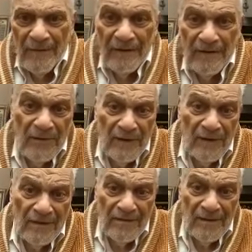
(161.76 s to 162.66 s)
I don't want to
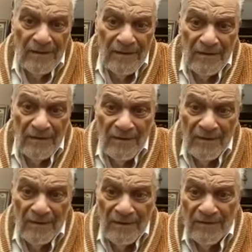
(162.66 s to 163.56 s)
get
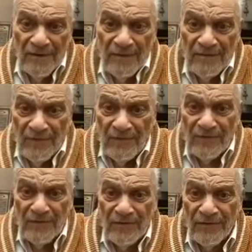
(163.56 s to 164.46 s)
the safer
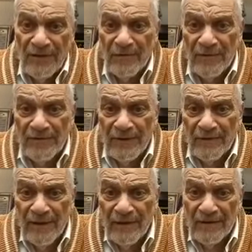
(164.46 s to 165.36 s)
into trouble, so
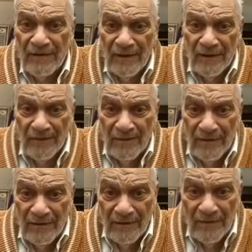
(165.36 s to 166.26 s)
I'm not going to tell you
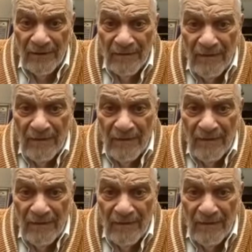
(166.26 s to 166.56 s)
where.